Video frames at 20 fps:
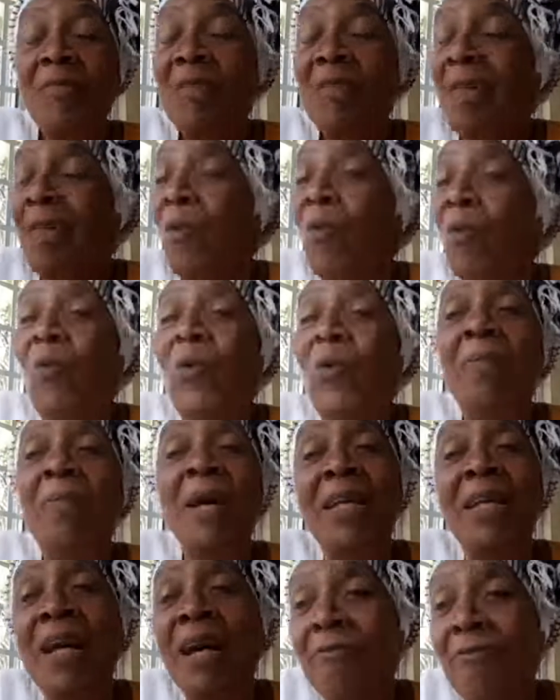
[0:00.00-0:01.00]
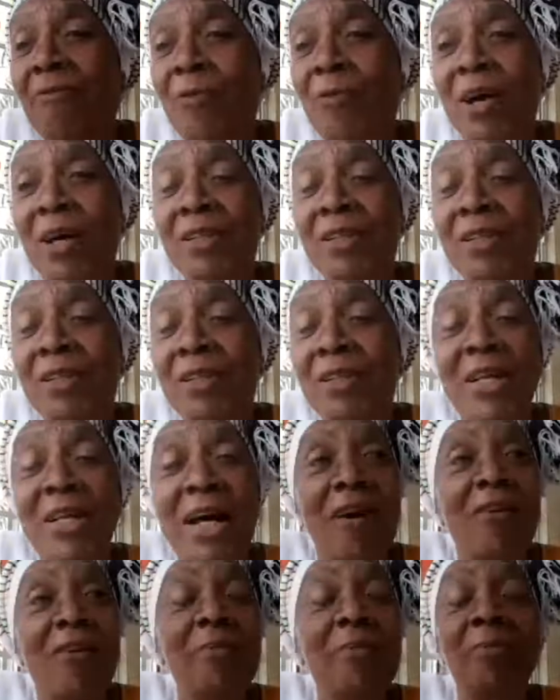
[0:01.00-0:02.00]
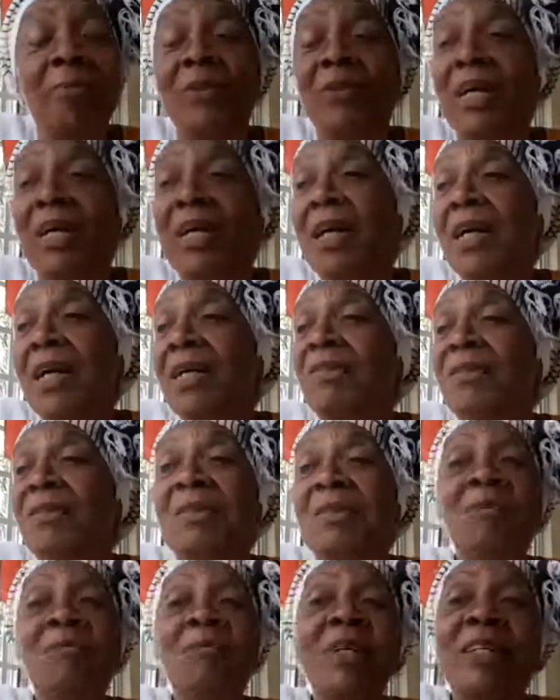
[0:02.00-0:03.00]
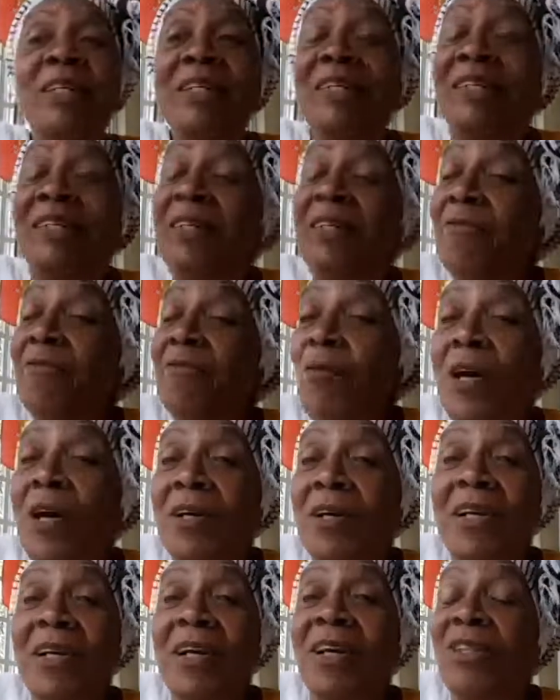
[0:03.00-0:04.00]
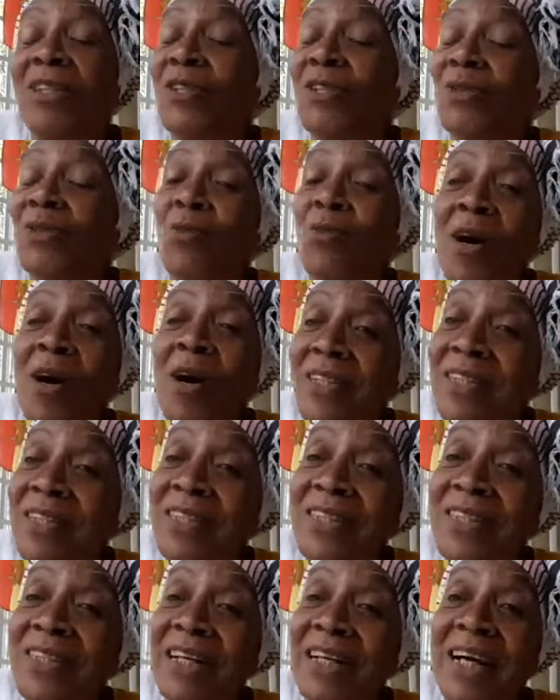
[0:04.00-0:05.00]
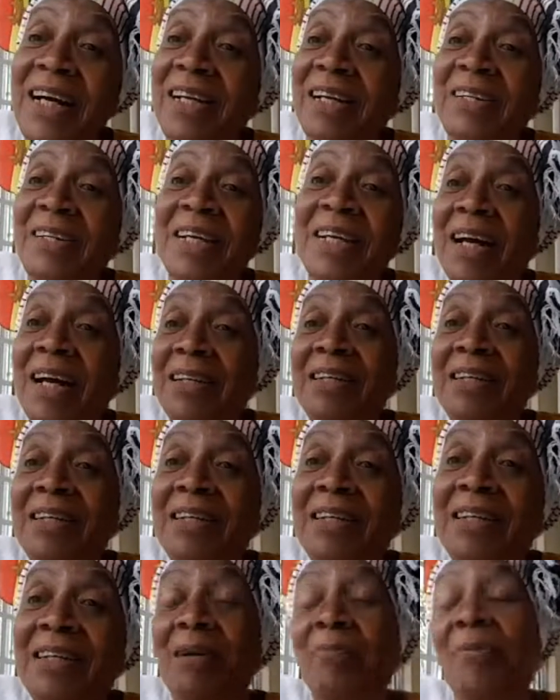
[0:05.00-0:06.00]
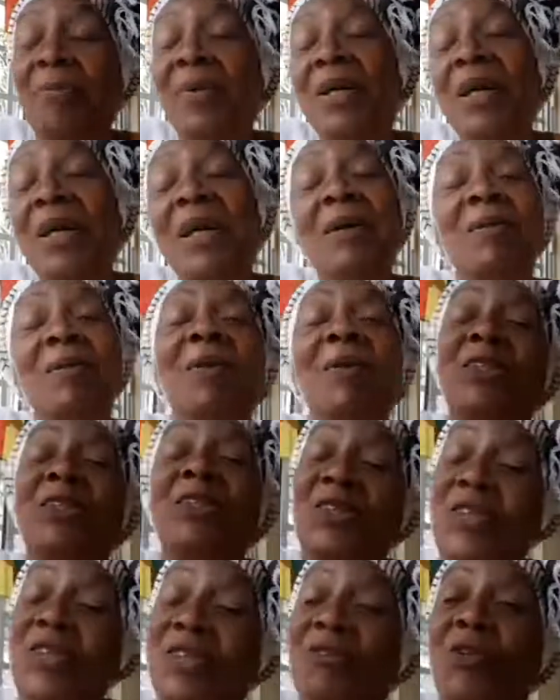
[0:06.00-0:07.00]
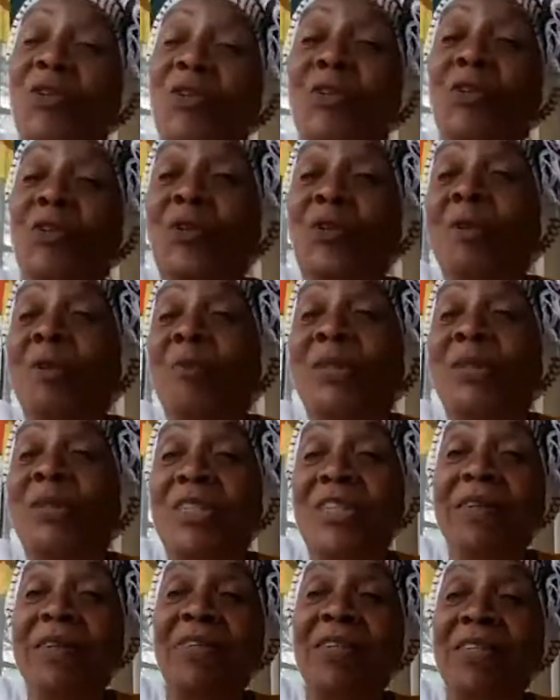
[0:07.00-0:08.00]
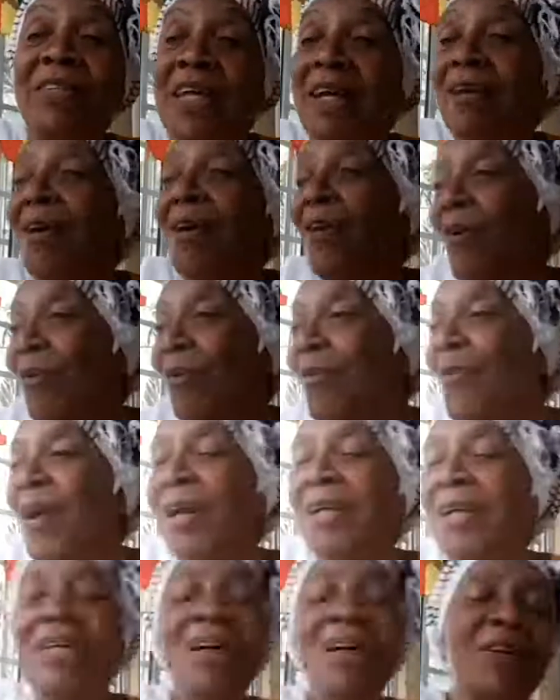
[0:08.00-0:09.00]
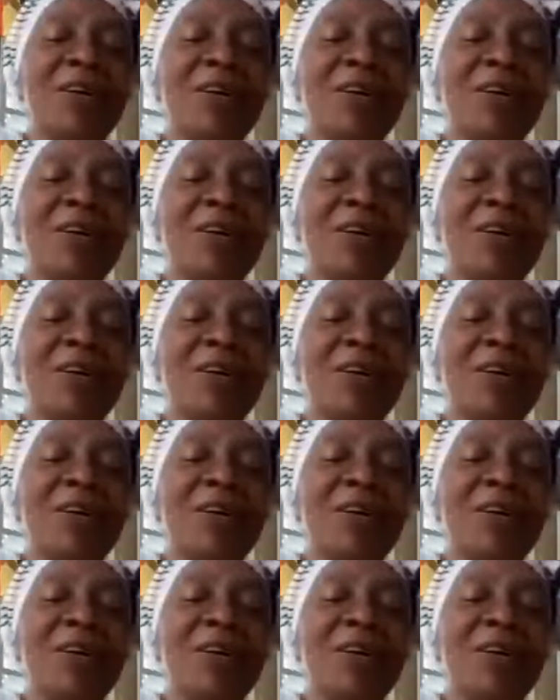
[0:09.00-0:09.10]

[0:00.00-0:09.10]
We met everyone. I remember meeting Stevie Wonder, not just once at a nightclub. She introduced me, but Stevie said, oh, what? You